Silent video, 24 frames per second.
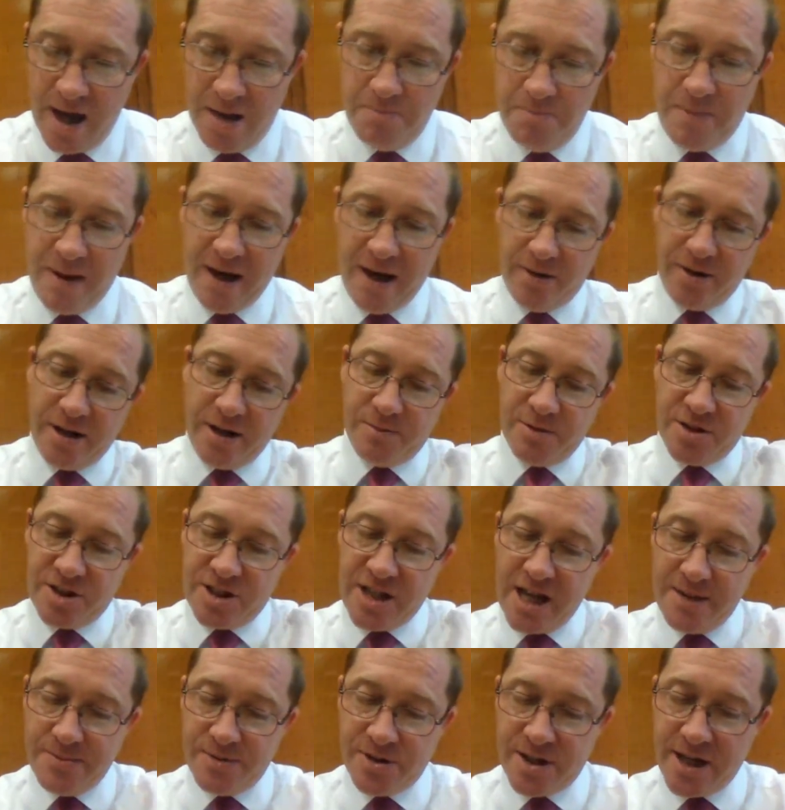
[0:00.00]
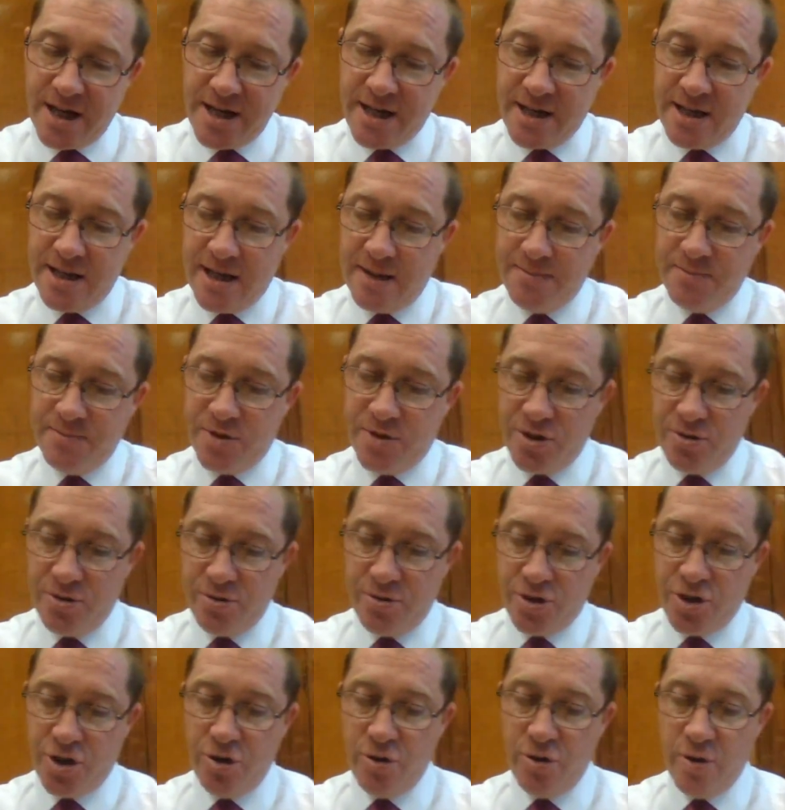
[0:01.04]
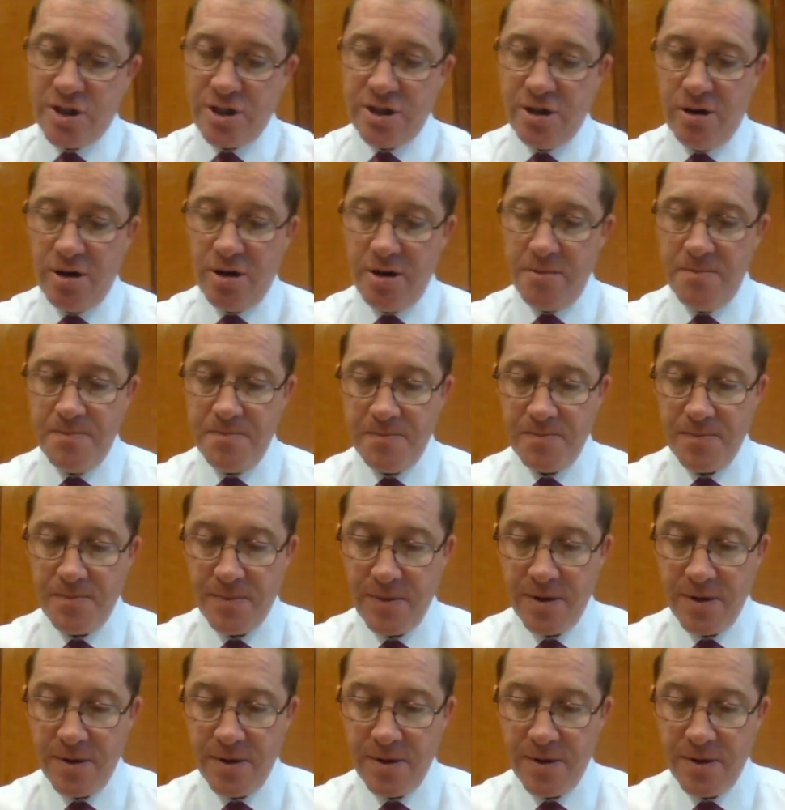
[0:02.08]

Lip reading: and bound up the steps, taking them two at a time.